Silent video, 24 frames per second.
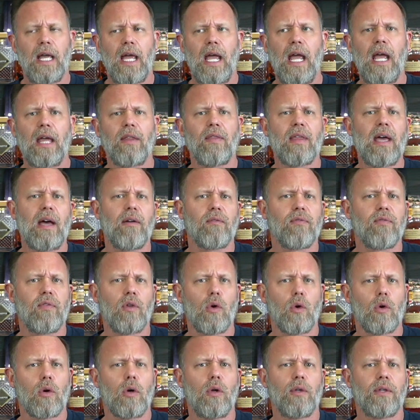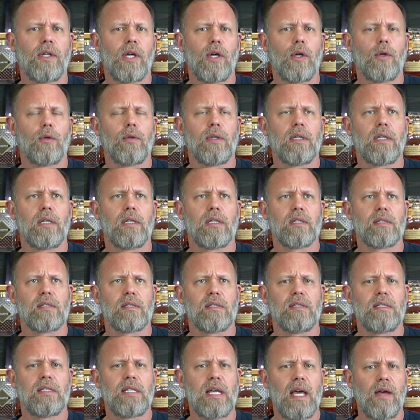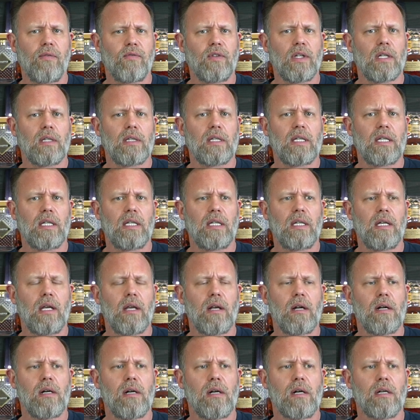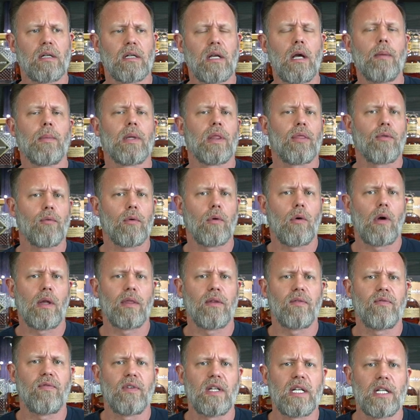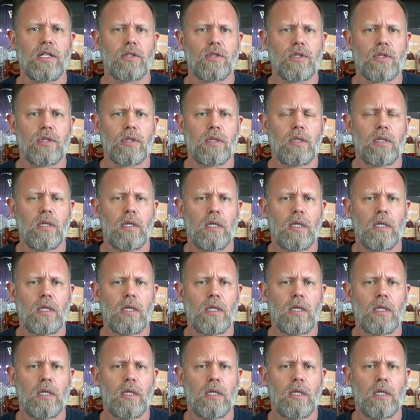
and that floral note is definitely coming through on the finish.